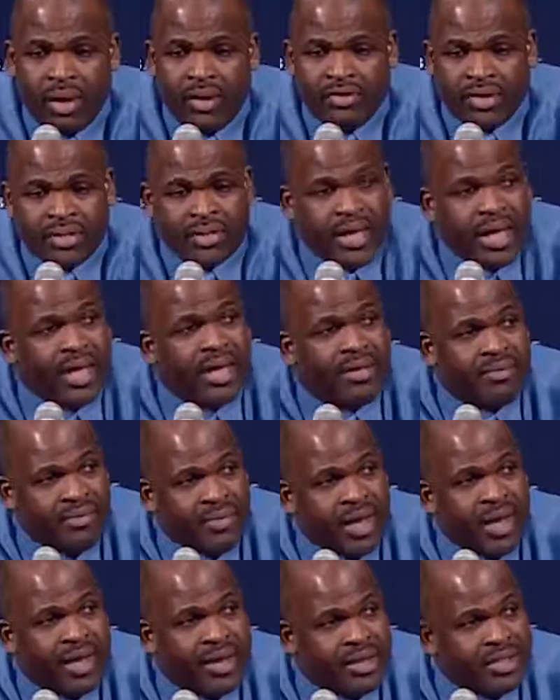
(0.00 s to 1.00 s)
you have to take
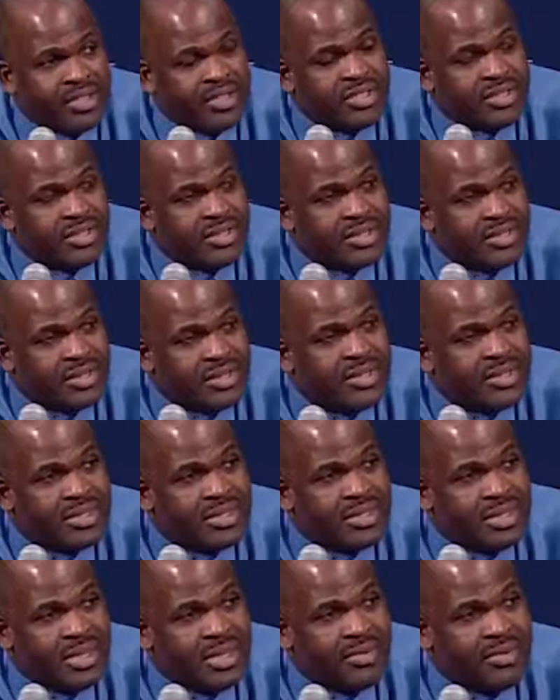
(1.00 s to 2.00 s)
advantage
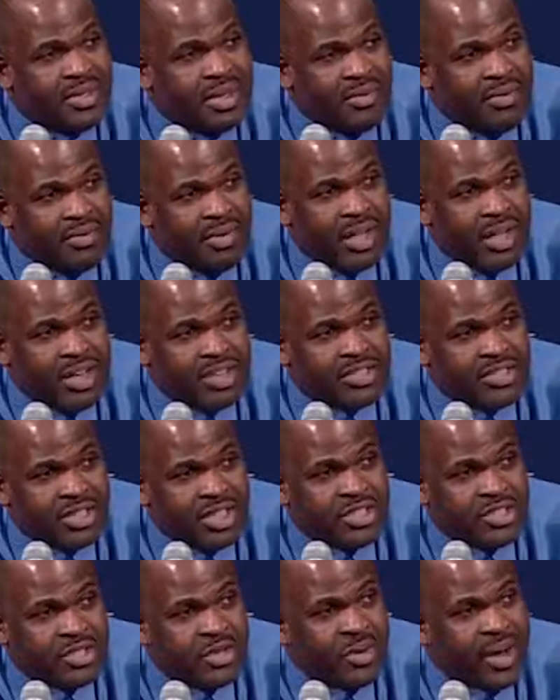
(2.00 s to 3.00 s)
of the advantage
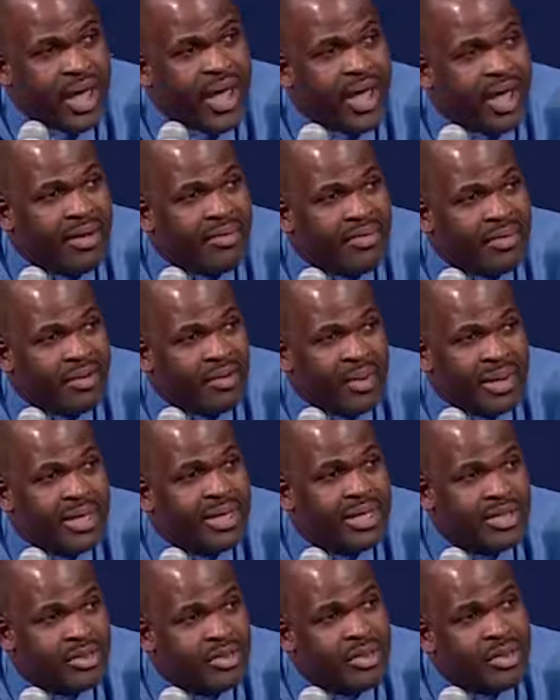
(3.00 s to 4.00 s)
that you have, and
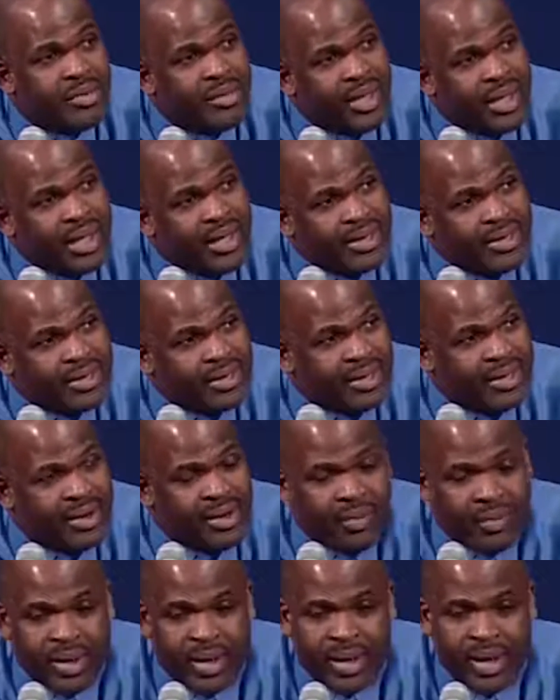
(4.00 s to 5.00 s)
we didn't do that.
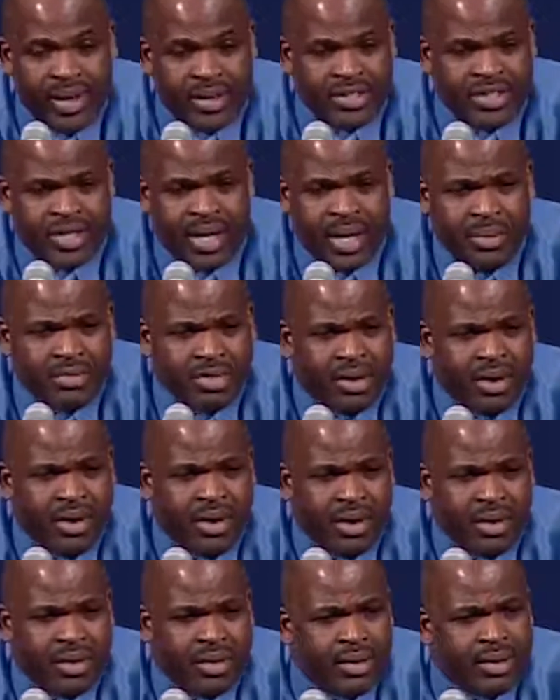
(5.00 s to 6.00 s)
You know, we had James
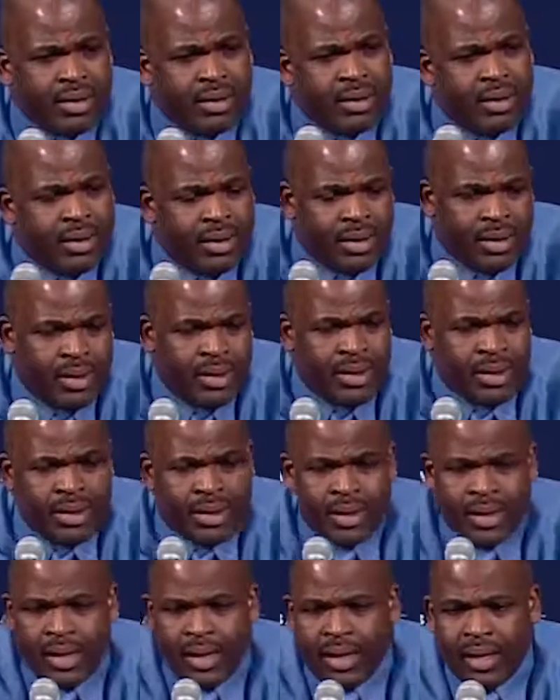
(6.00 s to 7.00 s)
Harden,
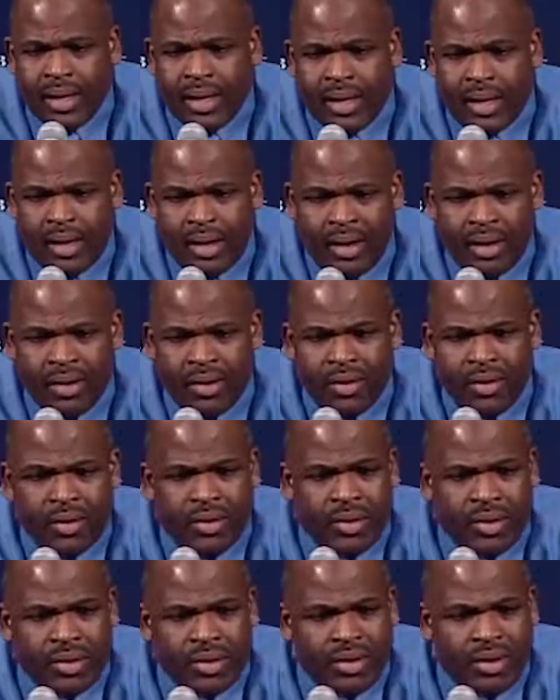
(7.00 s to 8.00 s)
Eric
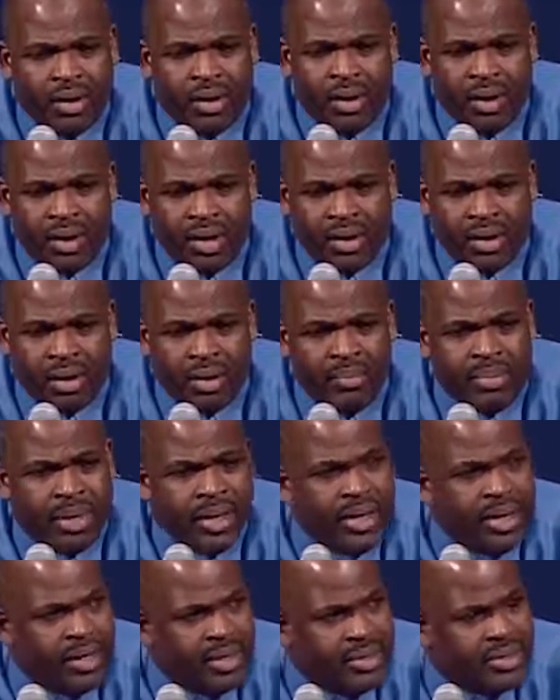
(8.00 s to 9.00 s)
Gordon guarding our
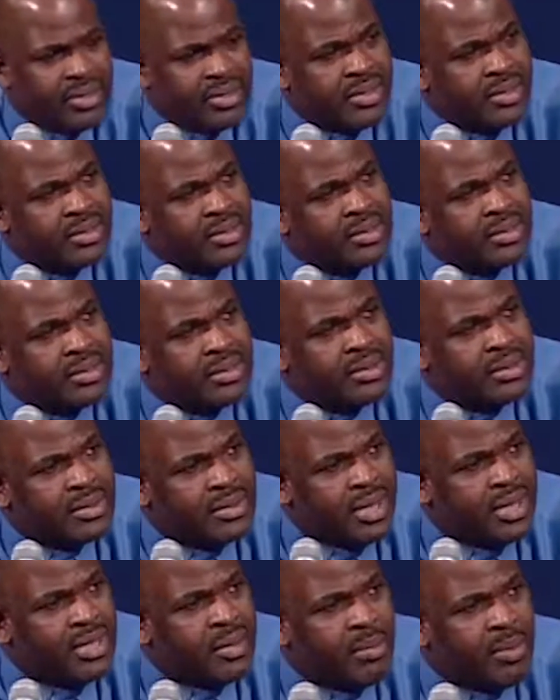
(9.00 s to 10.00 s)
bigs
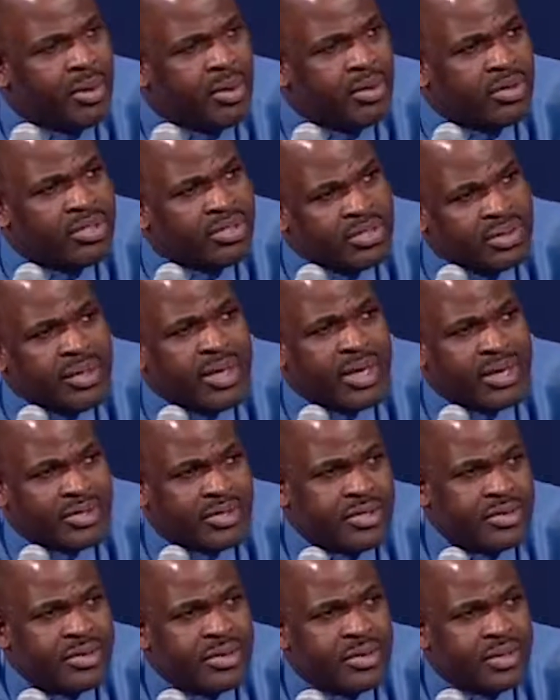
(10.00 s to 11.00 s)
in the post. You got
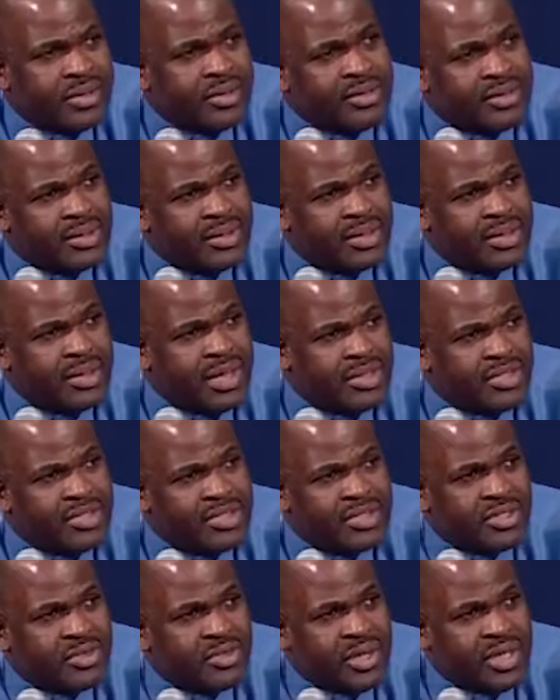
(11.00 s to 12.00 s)
to score in that
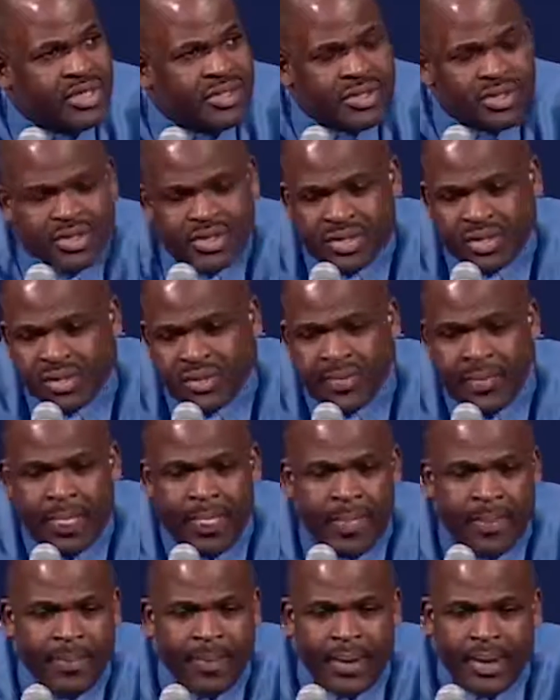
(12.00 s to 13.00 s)
situation. So,